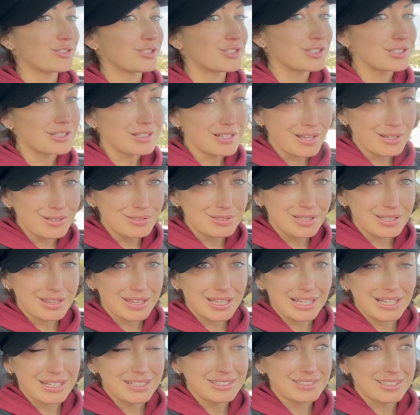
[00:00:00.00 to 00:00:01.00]
there's loads of
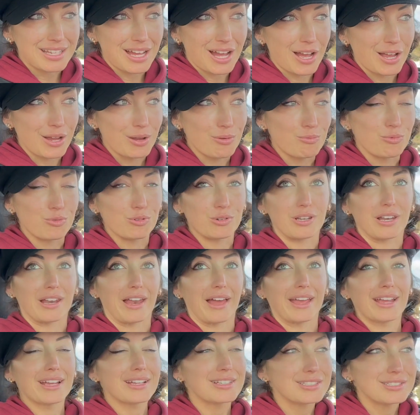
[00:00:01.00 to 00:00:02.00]
things I would
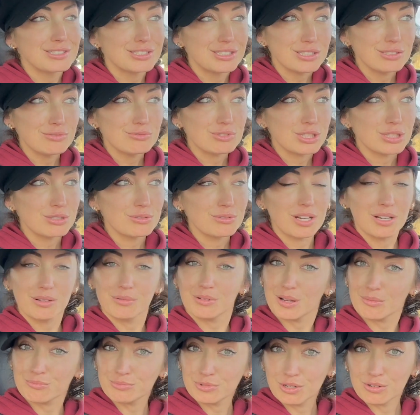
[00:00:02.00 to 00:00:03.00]
like to do to her,
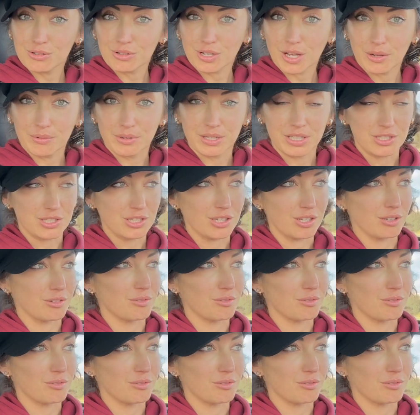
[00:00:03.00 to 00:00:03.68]
but I'm not going to,